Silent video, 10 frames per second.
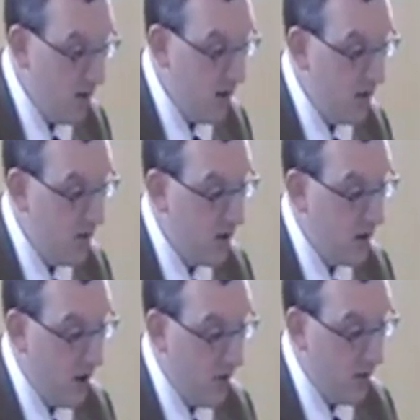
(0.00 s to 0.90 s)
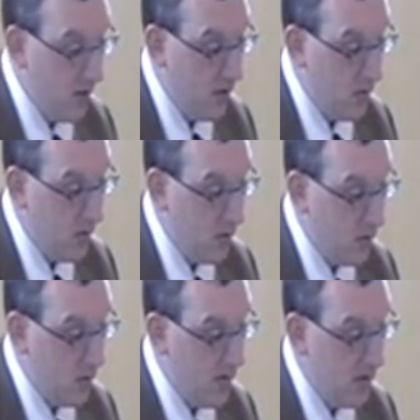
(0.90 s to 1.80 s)
the blood of the covenant
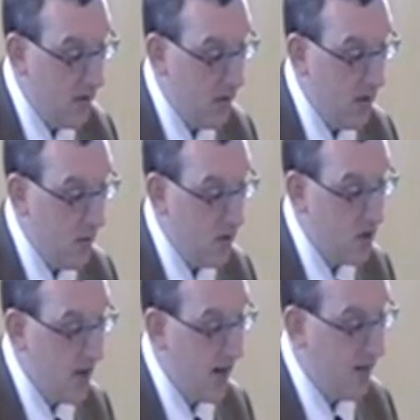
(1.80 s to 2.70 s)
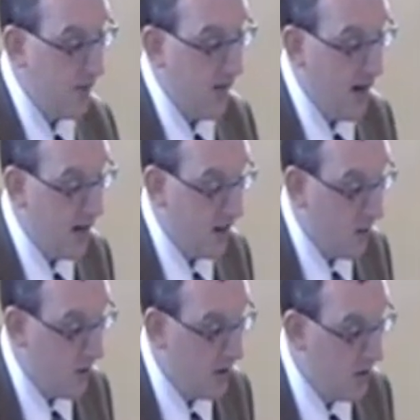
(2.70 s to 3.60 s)
wherewith he was sanctified
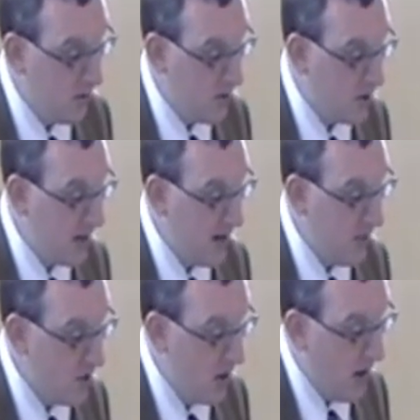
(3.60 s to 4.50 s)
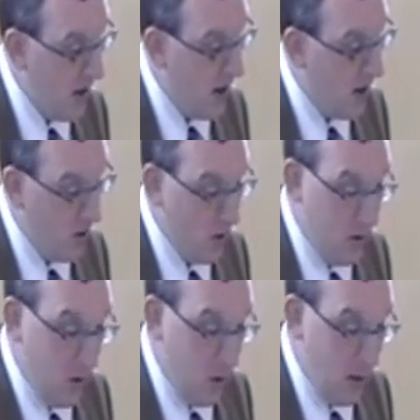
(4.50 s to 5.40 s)
according to his claims an
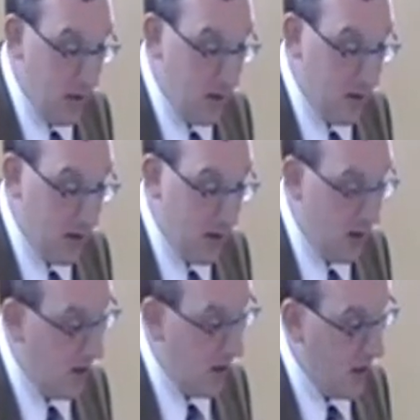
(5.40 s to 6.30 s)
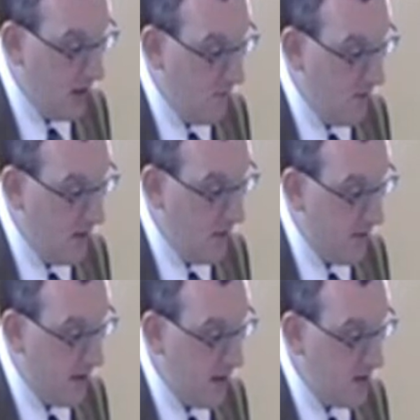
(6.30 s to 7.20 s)
unholy thing and
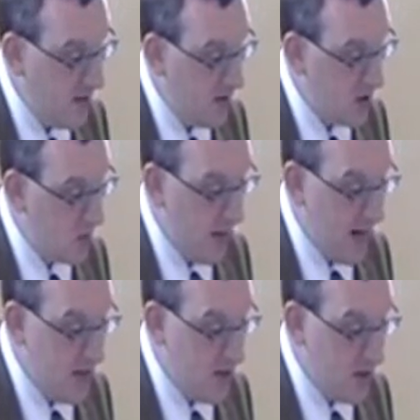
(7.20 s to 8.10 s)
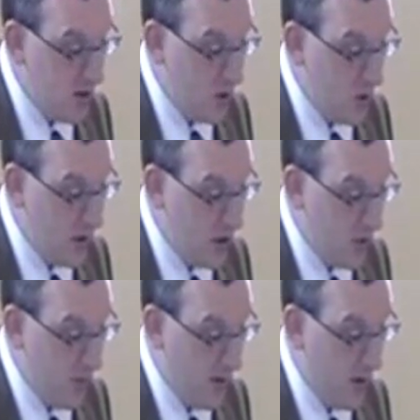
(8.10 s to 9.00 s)
vilifies and despises the Holy
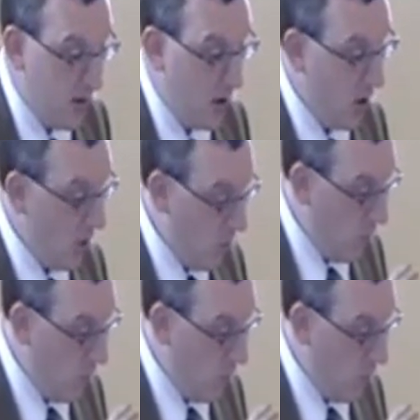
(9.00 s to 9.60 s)
Spirit,